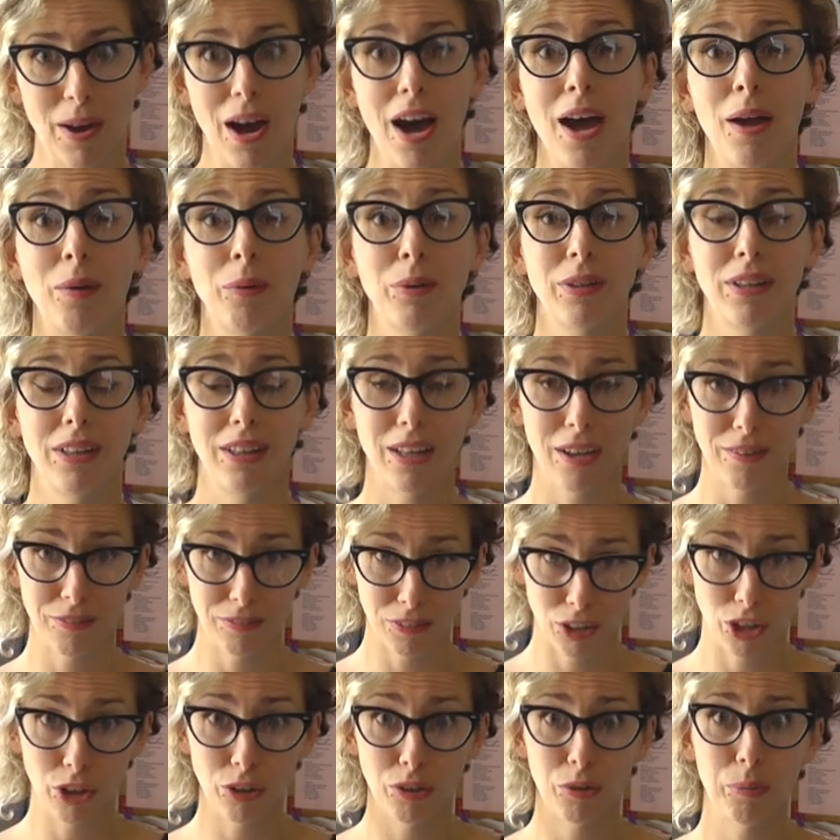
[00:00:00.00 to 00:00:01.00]
I would
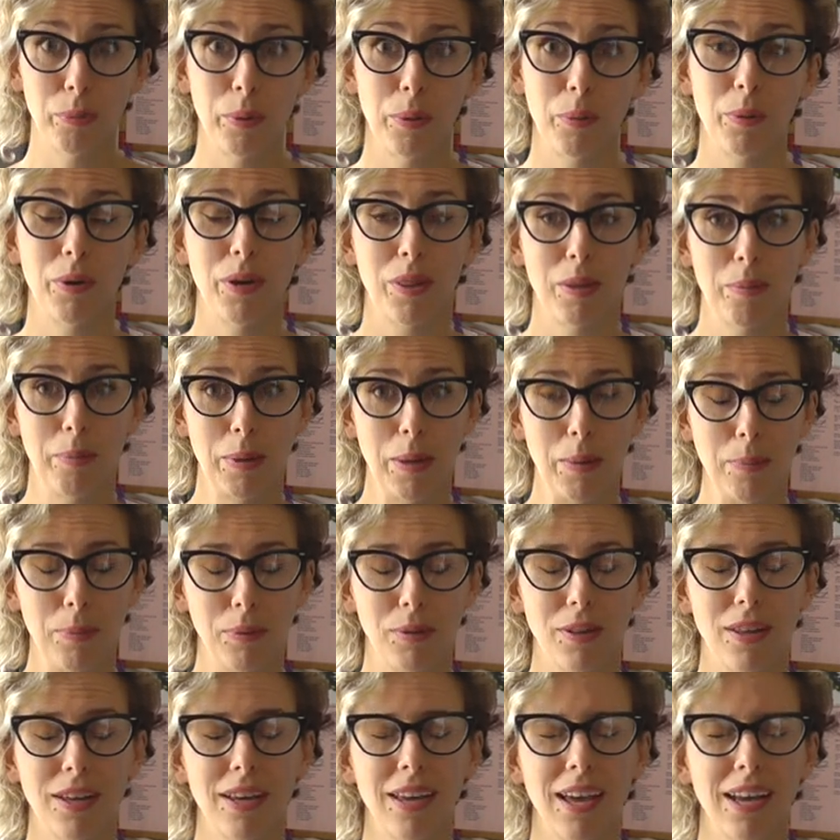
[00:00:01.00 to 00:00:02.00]
love you to be one of the
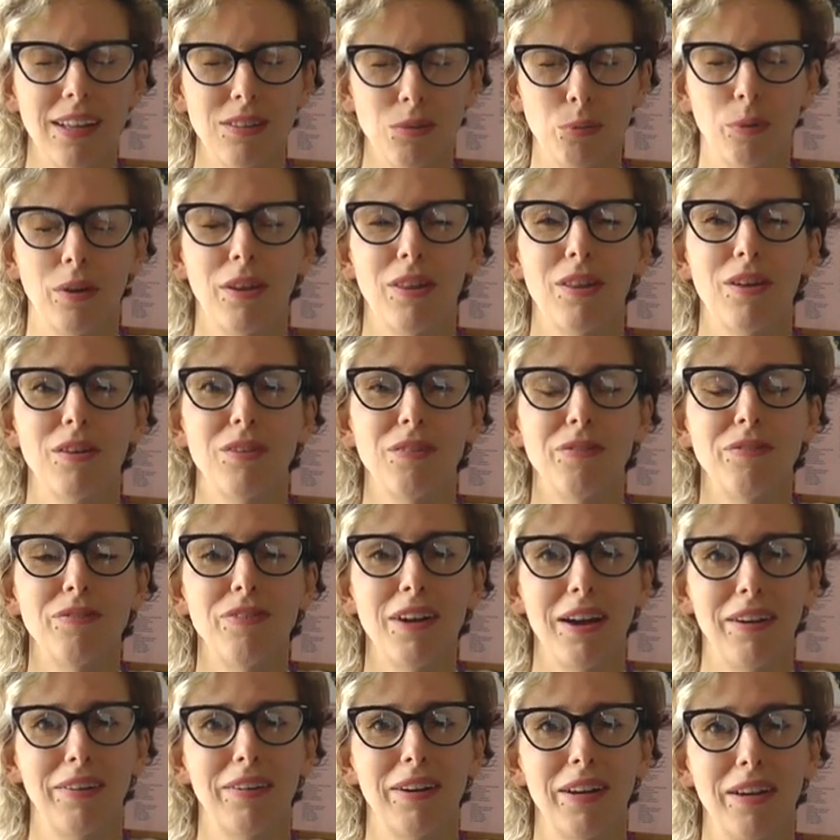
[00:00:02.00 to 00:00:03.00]
people that gets one of those
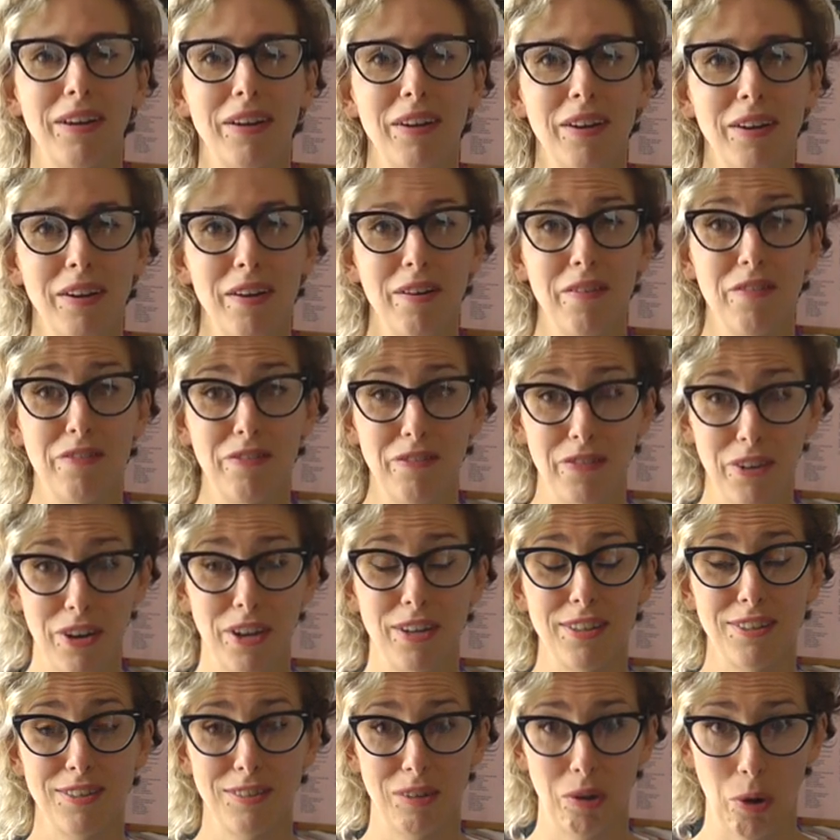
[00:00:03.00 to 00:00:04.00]
very
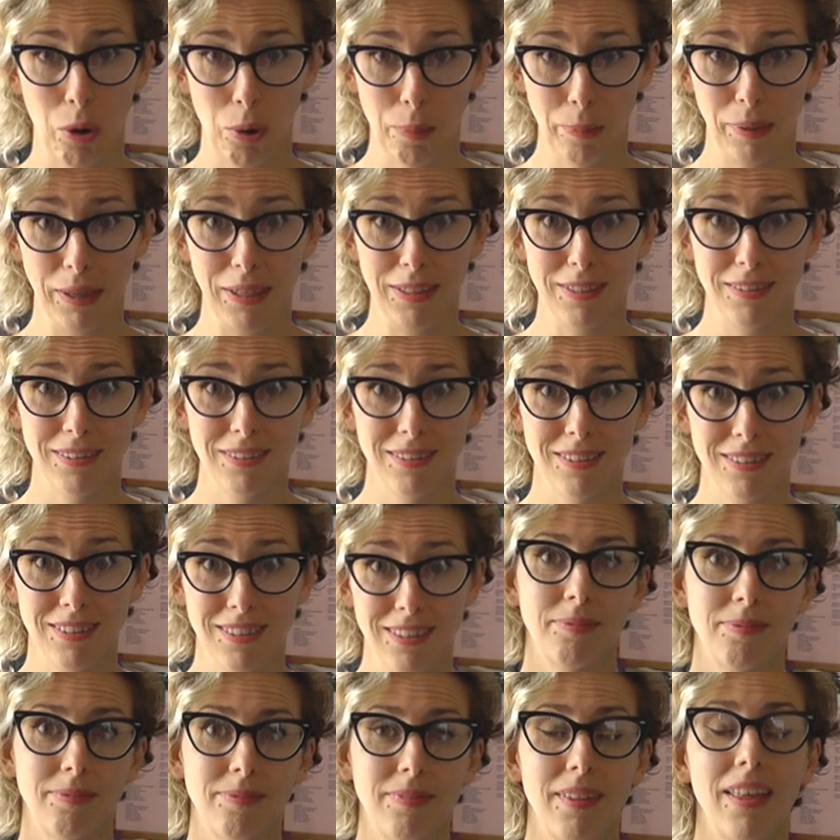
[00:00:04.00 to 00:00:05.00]
first copies.
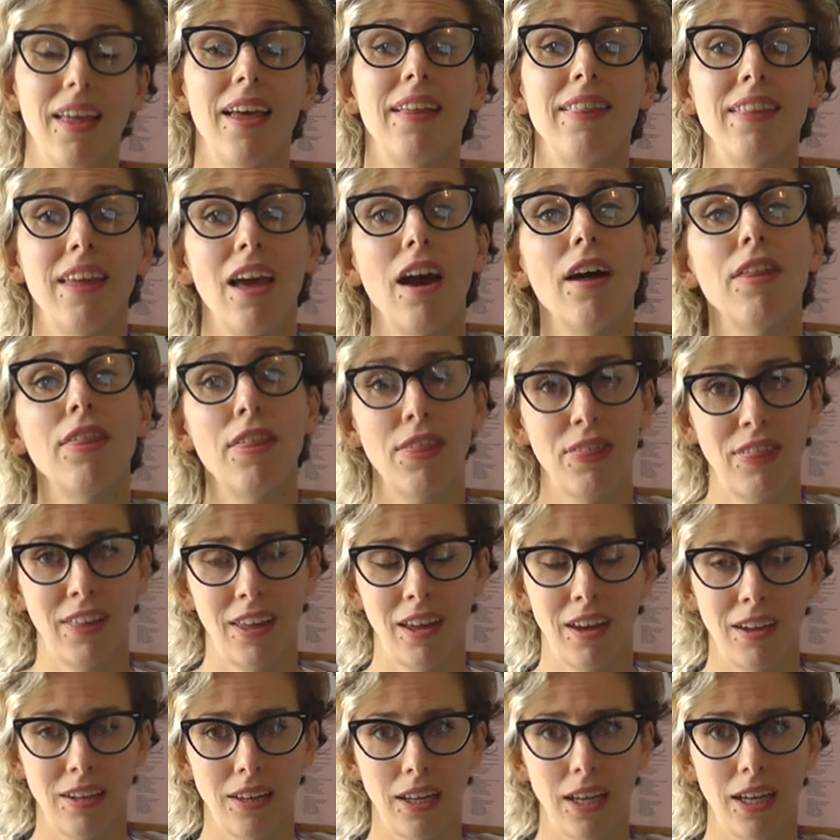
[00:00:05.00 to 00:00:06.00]
And the other
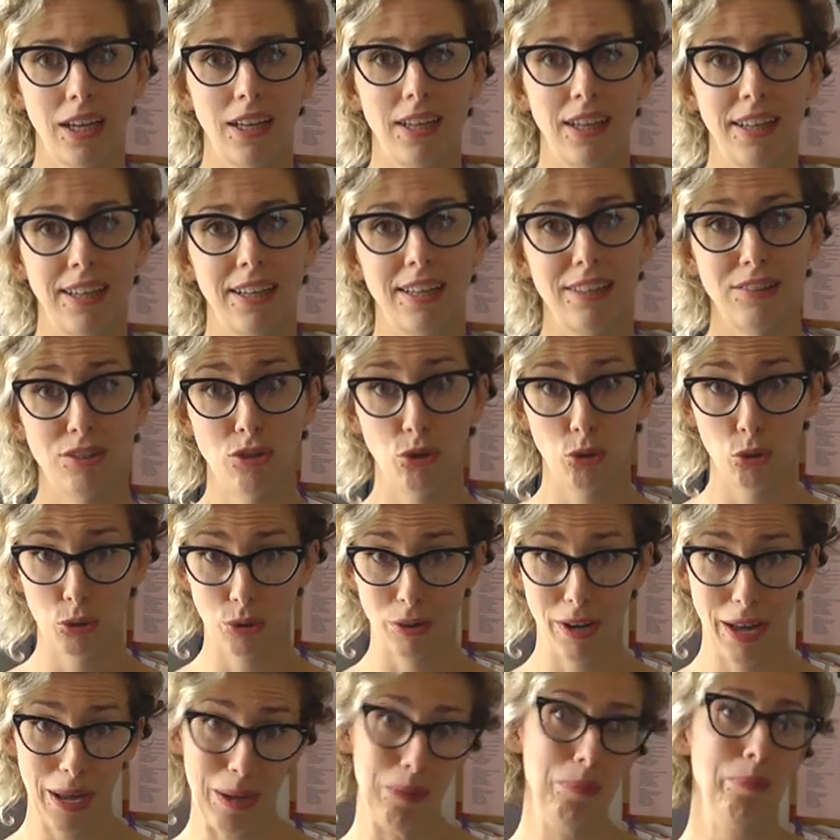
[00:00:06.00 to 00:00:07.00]
thing I need is
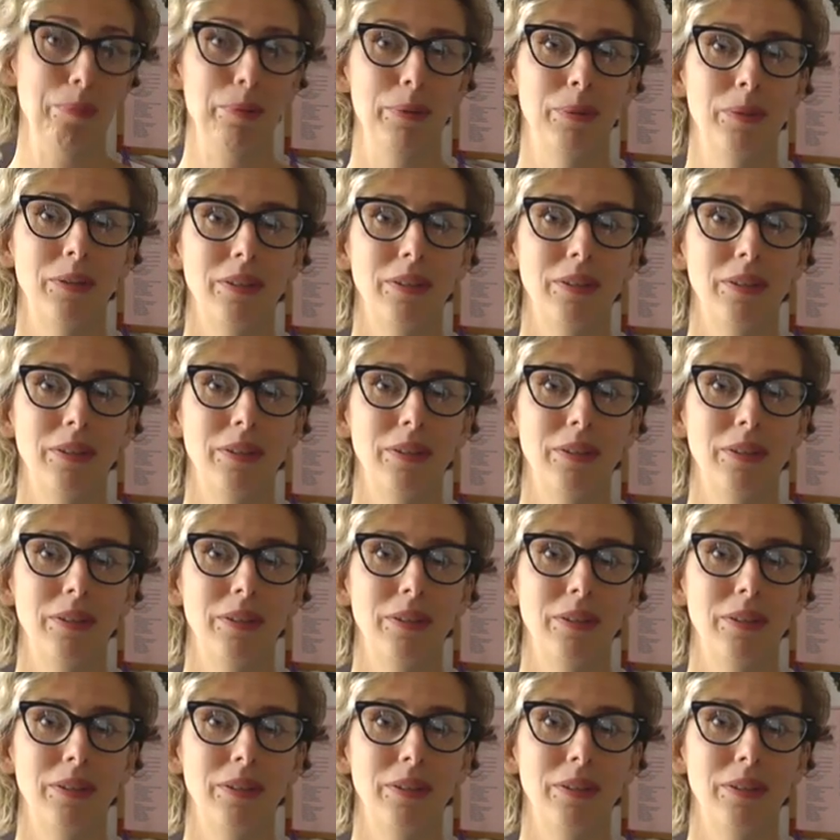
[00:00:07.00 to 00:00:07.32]
your help.